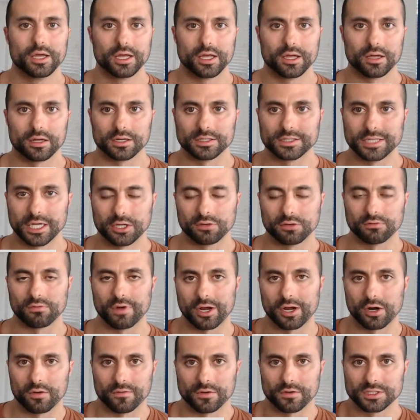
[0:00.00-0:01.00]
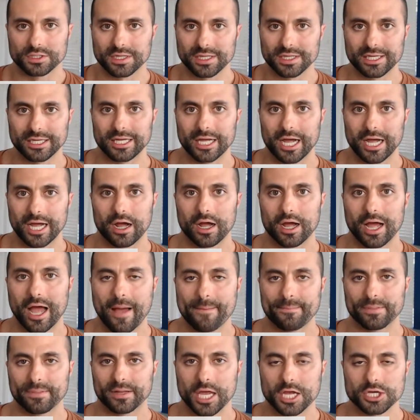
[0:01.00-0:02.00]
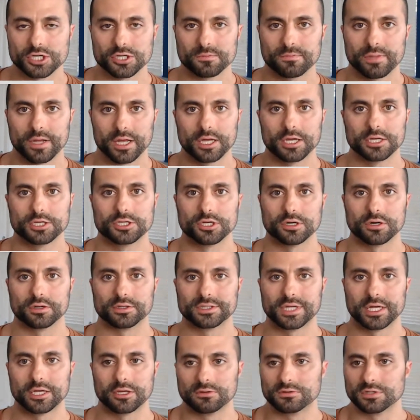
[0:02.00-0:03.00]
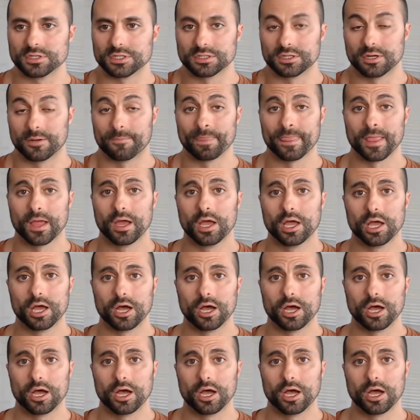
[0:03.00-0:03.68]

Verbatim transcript: it'll take you right over to the uh, application page. It'll take you just a,